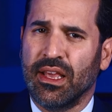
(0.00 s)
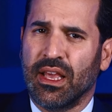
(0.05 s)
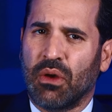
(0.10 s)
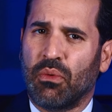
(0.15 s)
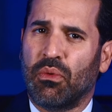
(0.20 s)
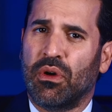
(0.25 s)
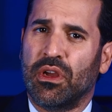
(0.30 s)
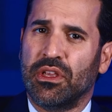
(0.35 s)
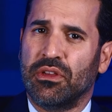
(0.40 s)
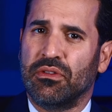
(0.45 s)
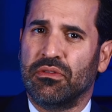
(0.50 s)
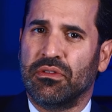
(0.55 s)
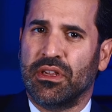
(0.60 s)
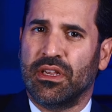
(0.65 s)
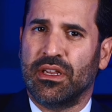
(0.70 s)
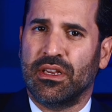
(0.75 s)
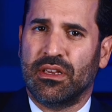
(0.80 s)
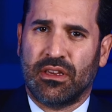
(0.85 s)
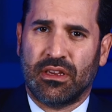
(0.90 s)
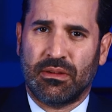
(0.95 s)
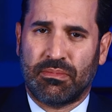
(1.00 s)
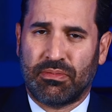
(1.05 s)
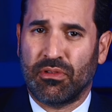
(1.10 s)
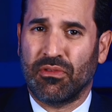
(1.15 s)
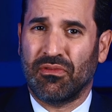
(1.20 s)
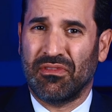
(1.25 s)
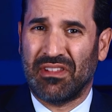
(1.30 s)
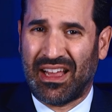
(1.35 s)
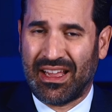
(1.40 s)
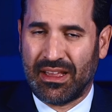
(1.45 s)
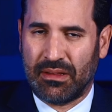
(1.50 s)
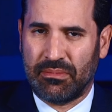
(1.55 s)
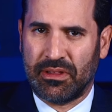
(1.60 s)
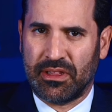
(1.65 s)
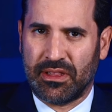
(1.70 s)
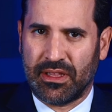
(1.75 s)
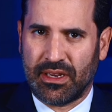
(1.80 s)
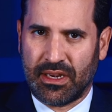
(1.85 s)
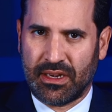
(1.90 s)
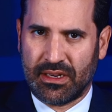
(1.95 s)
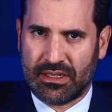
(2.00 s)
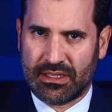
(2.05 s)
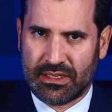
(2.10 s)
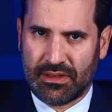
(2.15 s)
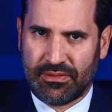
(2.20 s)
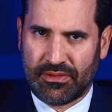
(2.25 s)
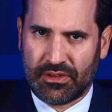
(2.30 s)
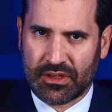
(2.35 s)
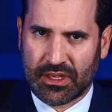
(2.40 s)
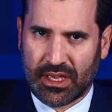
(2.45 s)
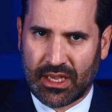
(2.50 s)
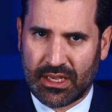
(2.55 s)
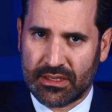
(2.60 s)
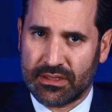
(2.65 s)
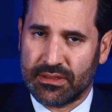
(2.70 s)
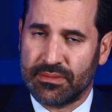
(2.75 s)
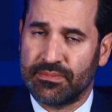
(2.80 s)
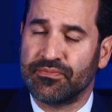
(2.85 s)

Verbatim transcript: what you need to prove liability in a civil case.